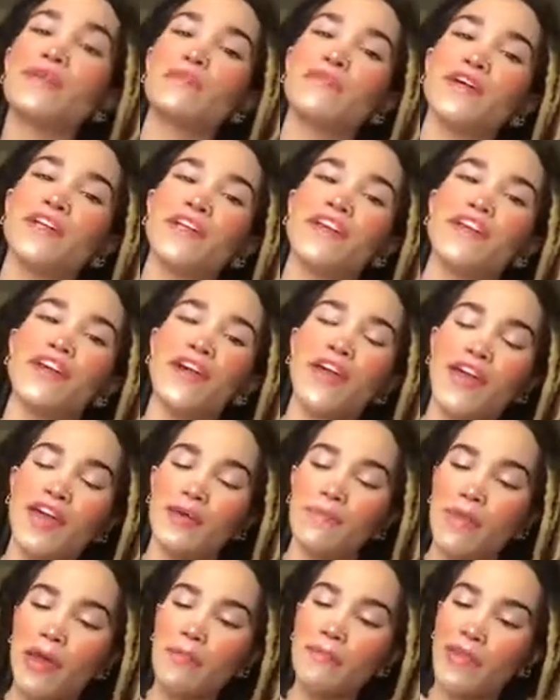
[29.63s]
but here I
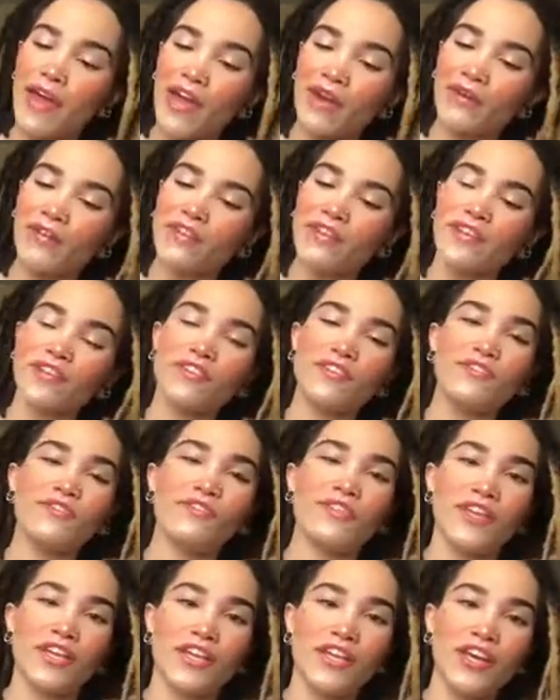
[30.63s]
am, I'm back with another
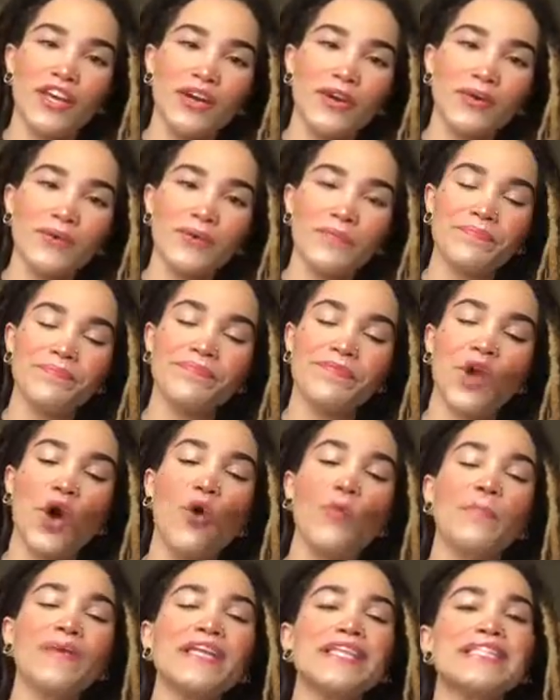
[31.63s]
video,
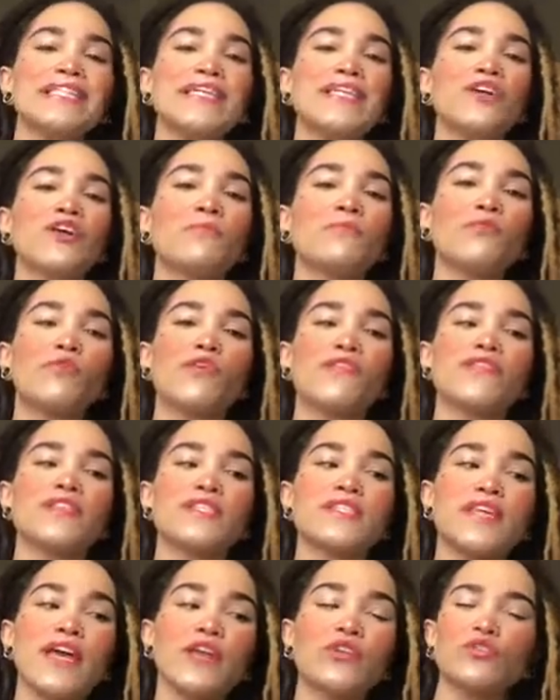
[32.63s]
hoping to get on more of a
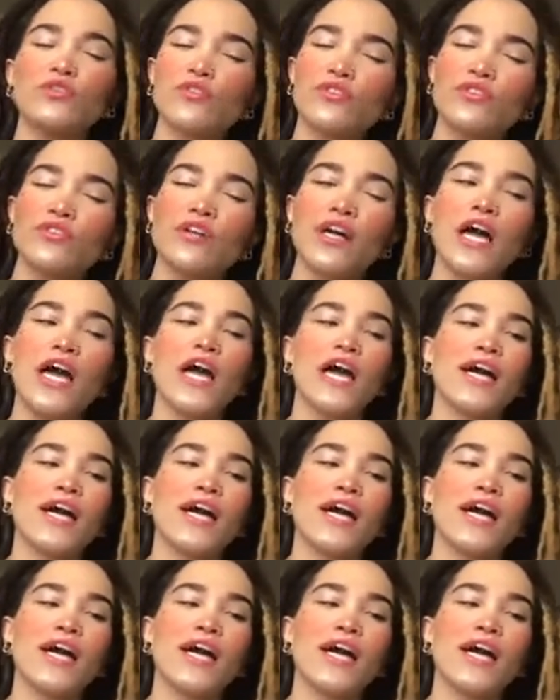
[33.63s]
schedule,